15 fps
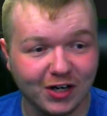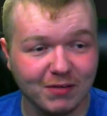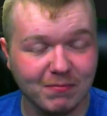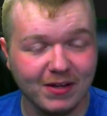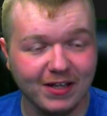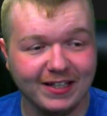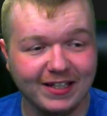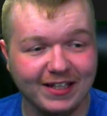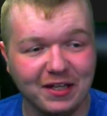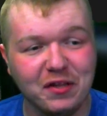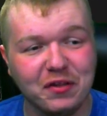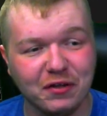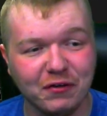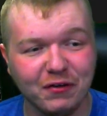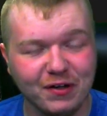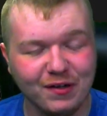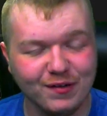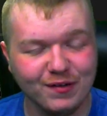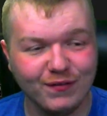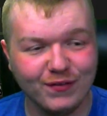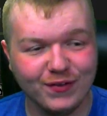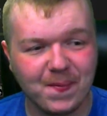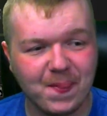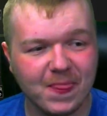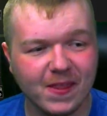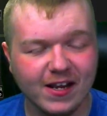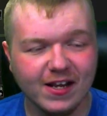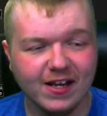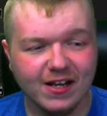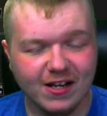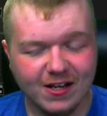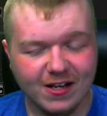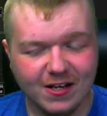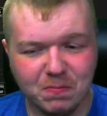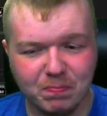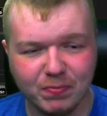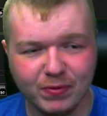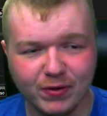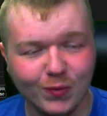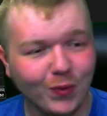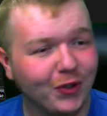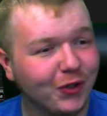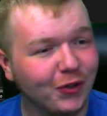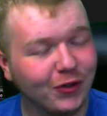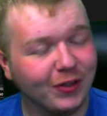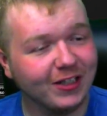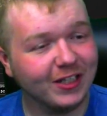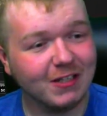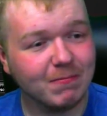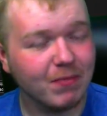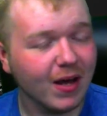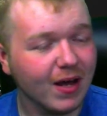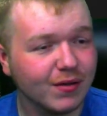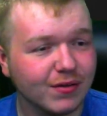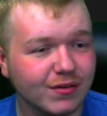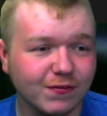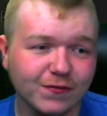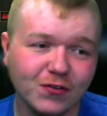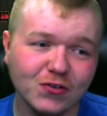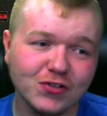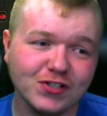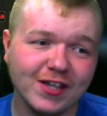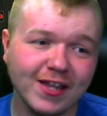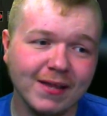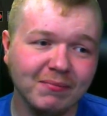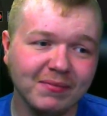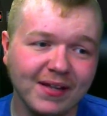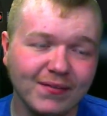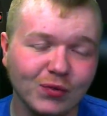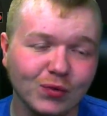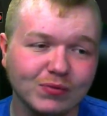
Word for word: making a series of it, but we couldn't get past the first damn level.